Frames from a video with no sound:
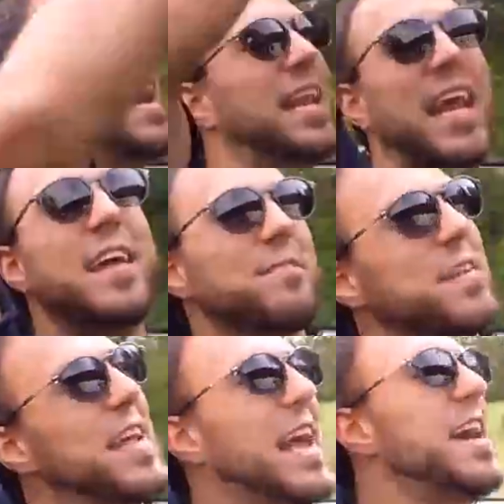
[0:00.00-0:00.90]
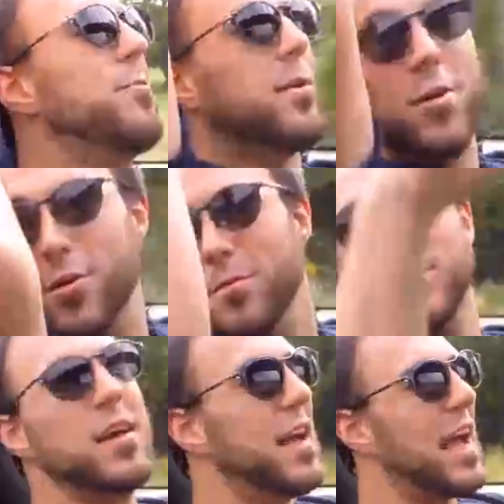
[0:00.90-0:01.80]
and infinite
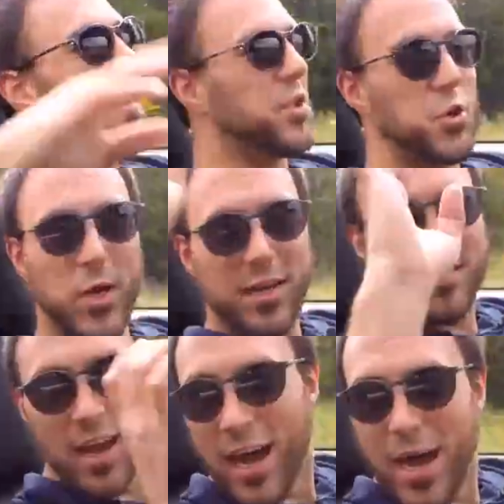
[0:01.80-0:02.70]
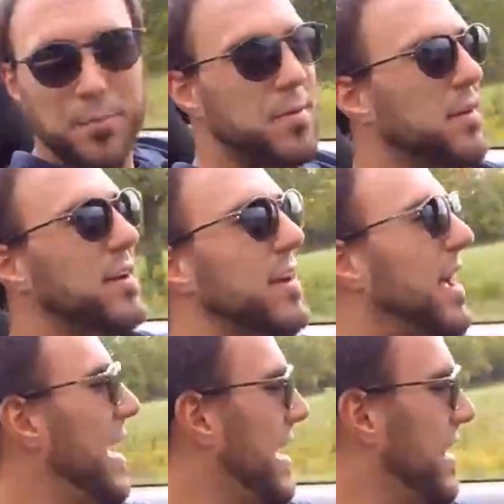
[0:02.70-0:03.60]
headroom and the trick top
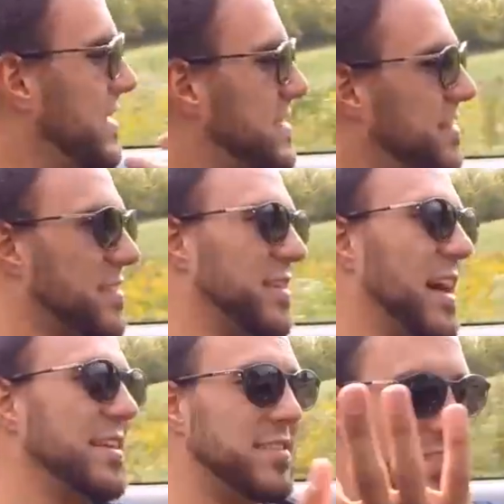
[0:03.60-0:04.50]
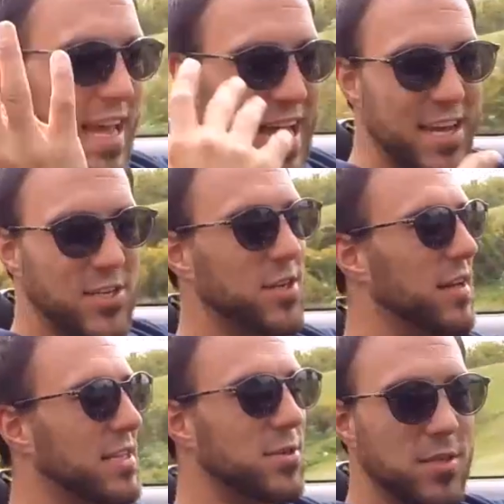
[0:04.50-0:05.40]
and, like I said, the nice dash and all
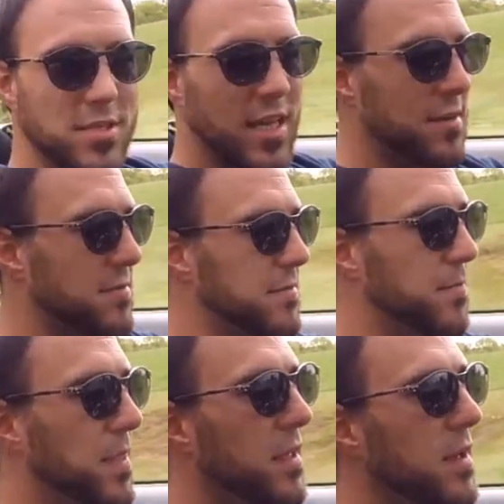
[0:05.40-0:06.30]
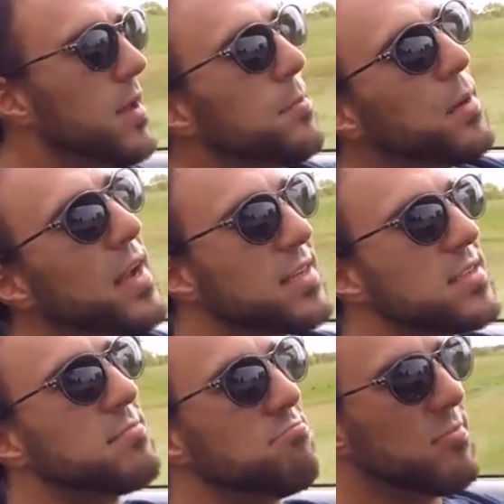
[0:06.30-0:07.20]
that sort of stuff. But
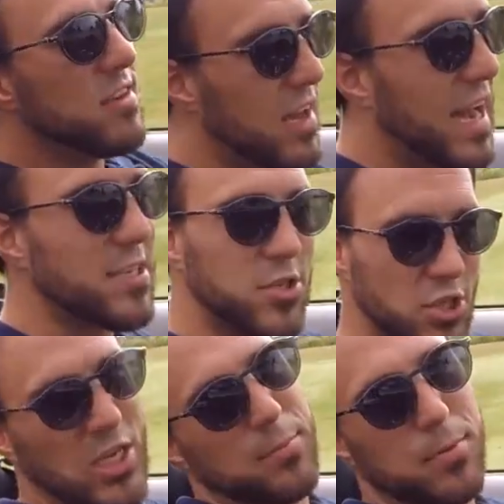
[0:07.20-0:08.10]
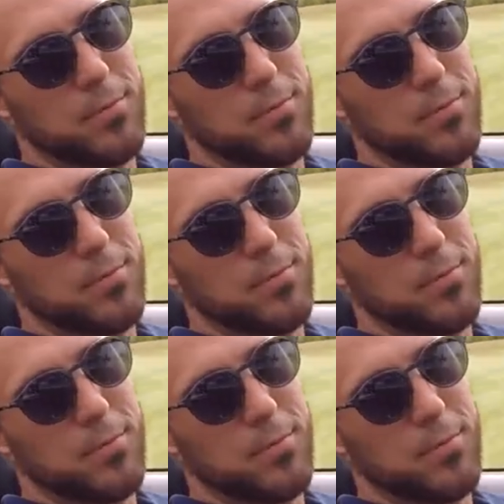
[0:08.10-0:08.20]
it's not cheap.